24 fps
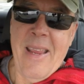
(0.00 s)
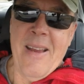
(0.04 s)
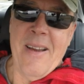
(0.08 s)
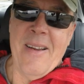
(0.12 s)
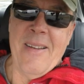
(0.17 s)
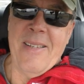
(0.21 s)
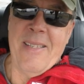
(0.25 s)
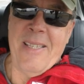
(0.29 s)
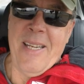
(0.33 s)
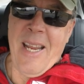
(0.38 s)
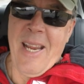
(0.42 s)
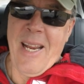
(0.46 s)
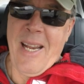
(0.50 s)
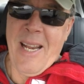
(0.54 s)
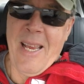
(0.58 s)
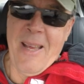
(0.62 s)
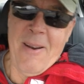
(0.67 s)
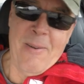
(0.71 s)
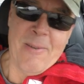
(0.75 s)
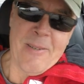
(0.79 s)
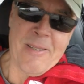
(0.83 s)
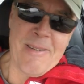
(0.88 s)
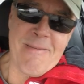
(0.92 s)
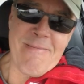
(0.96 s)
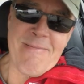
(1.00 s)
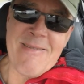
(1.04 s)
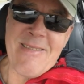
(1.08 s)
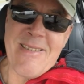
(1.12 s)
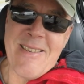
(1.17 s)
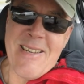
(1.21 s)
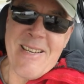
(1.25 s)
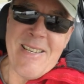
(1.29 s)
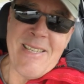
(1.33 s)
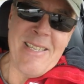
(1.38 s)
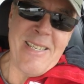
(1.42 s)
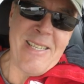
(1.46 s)
on Jay Leno's
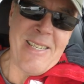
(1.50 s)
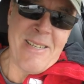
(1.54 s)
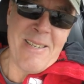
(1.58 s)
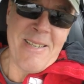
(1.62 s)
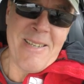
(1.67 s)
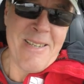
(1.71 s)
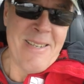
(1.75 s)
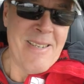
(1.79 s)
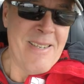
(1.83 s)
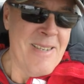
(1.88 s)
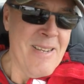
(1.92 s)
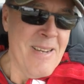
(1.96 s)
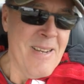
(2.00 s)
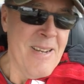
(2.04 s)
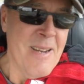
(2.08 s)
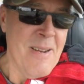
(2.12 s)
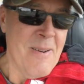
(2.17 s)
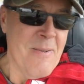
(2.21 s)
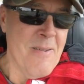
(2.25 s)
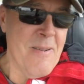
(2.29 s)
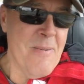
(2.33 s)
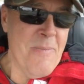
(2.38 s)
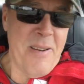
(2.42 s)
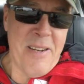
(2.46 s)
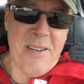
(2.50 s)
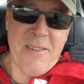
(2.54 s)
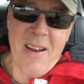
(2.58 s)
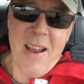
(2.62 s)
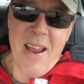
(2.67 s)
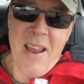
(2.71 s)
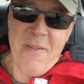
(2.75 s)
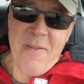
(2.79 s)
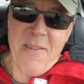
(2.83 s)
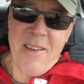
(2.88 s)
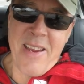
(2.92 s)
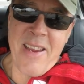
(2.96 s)
Garage, we'll be
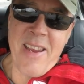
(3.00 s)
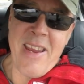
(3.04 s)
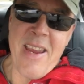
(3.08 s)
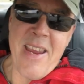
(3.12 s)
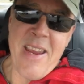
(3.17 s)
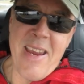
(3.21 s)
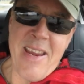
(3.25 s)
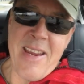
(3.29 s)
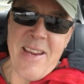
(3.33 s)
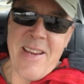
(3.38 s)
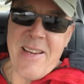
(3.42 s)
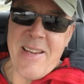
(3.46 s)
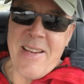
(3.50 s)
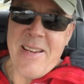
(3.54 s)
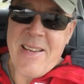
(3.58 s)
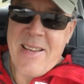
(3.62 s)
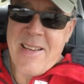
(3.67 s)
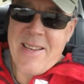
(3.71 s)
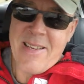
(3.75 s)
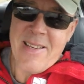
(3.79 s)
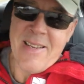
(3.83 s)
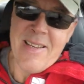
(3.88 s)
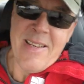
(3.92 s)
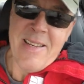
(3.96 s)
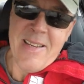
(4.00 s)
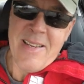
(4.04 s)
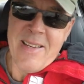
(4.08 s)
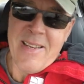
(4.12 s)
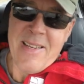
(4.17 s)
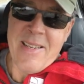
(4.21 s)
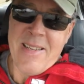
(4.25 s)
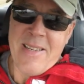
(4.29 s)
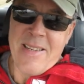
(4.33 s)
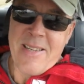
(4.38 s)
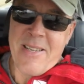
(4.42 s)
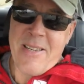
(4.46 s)
driving a
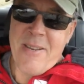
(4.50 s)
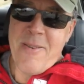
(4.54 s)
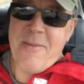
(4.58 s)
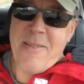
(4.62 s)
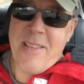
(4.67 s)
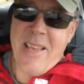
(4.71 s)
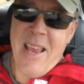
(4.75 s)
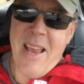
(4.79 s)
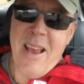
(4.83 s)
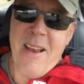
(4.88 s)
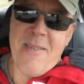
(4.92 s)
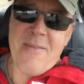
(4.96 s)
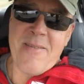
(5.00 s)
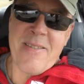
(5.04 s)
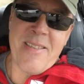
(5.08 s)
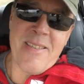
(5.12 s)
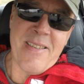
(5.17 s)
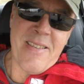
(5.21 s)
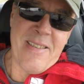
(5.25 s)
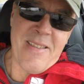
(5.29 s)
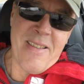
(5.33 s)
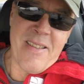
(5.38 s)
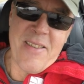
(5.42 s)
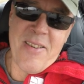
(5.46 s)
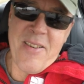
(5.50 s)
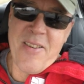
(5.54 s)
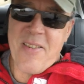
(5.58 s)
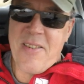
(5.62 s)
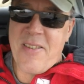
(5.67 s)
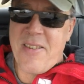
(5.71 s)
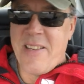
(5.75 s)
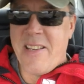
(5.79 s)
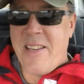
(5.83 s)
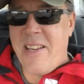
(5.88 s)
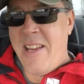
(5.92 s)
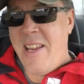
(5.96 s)

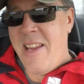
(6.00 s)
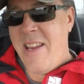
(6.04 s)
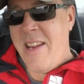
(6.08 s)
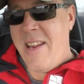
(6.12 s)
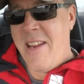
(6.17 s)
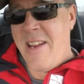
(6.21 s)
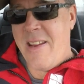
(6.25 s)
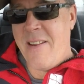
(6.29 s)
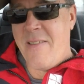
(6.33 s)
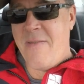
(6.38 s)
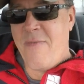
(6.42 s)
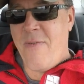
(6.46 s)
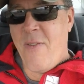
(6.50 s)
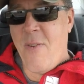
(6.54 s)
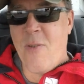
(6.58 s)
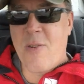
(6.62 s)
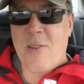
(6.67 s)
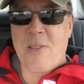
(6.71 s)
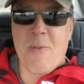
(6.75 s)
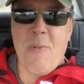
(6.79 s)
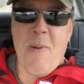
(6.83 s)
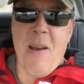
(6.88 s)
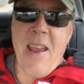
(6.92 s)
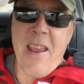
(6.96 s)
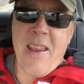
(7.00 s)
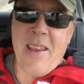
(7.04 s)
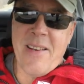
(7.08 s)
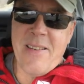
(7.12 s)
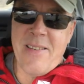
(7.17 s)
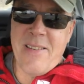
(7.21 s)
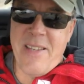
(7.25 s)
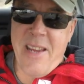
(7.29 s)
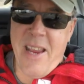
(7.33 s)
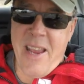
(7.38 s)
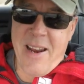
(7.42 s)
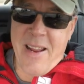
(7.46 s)
2013
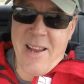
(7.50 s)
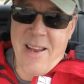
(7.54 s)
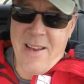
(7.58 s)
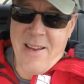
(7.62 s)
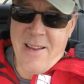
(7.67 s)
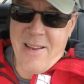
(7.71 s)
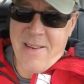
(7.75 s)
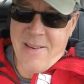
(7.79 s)
Volkswagen Jetta.